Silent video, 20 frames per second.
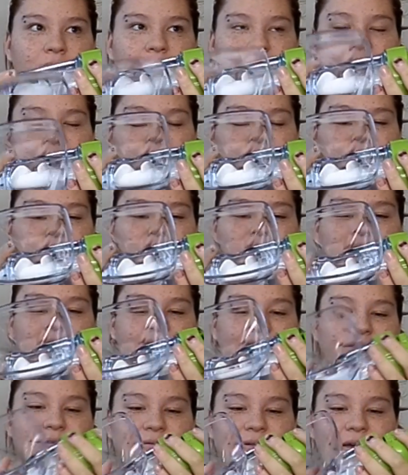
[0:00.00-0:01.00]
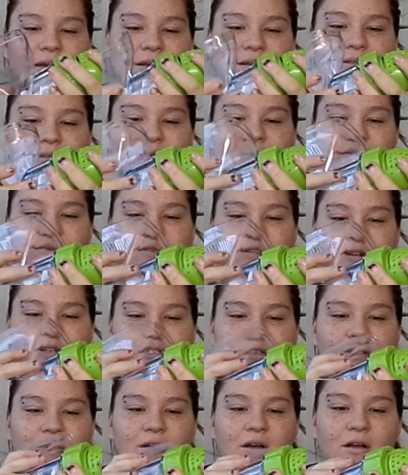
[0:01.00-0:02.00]
Counterclockwise, for it
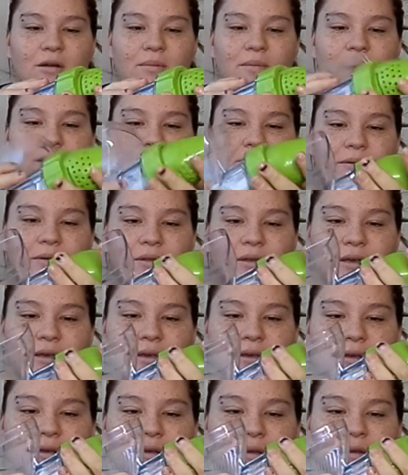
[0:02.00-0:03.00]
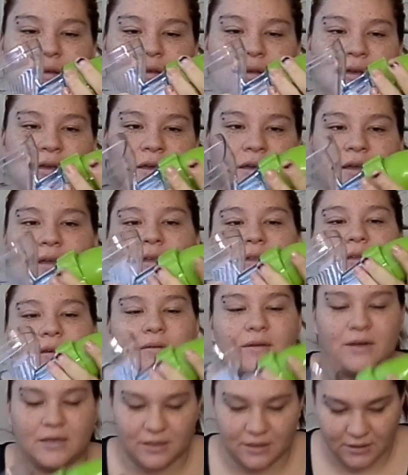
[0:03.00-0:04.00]
to lock properly. Now
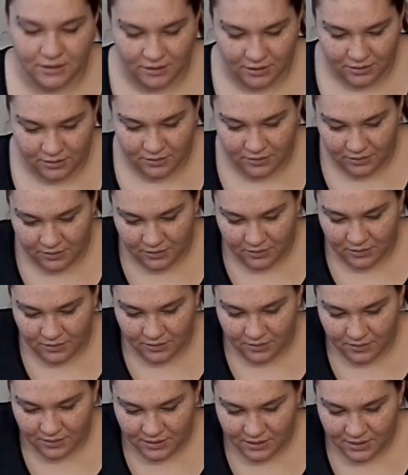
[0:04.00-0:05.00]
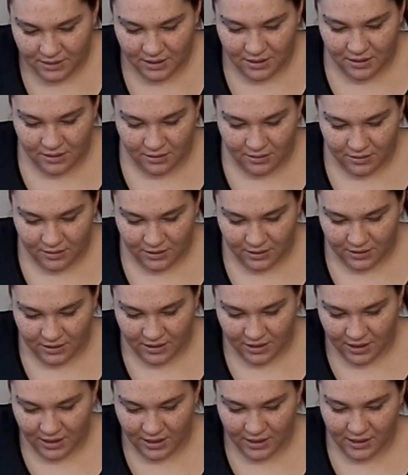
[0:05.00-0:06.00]
we're just going to twist that on and
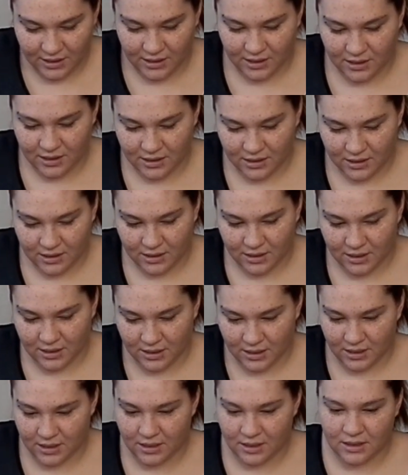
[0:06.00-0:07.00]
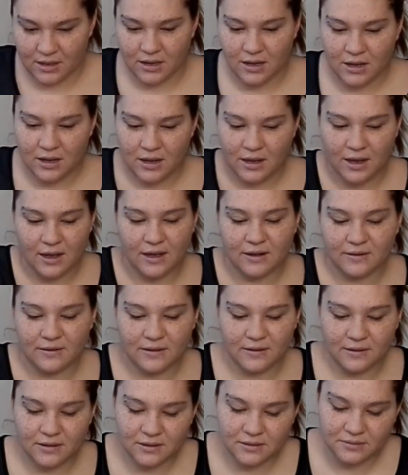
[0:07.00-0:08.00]
tighten it. And
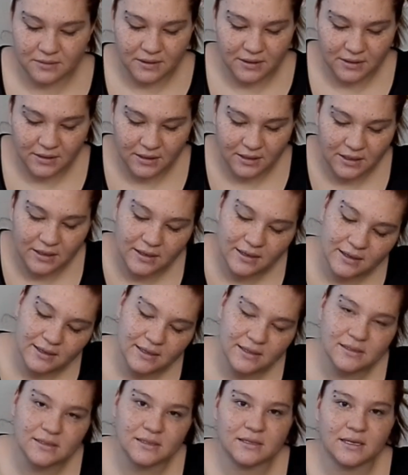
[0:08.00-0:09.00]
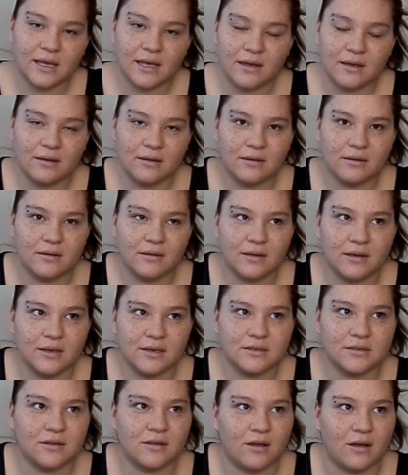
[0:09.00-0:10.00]
then this one is
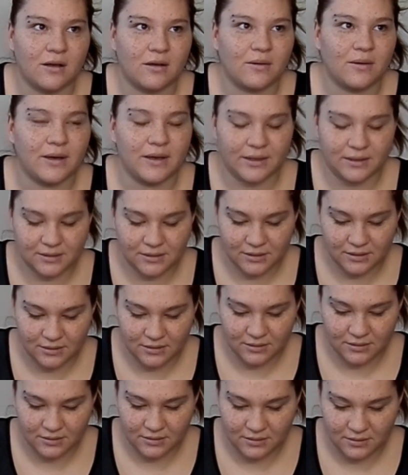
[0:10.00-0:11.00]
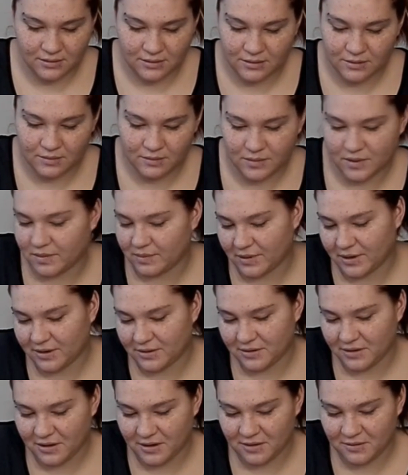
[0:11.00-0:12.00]
clockwise. But
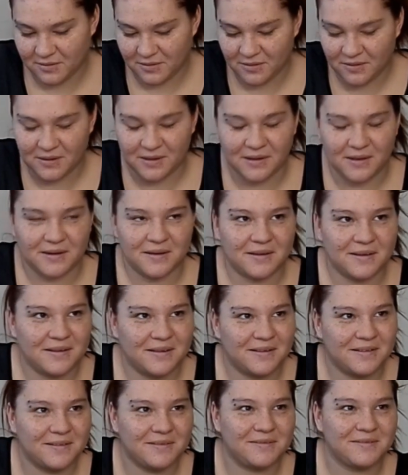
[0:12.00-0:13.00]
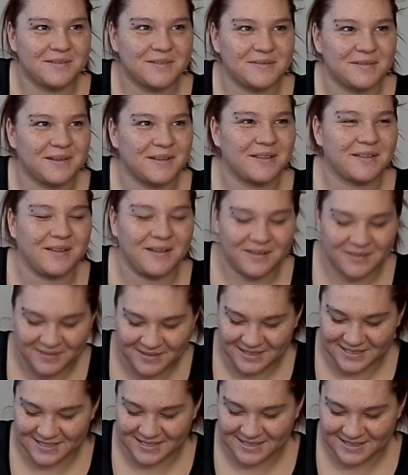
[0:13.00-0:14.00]
apparently I don't know that. Clockwise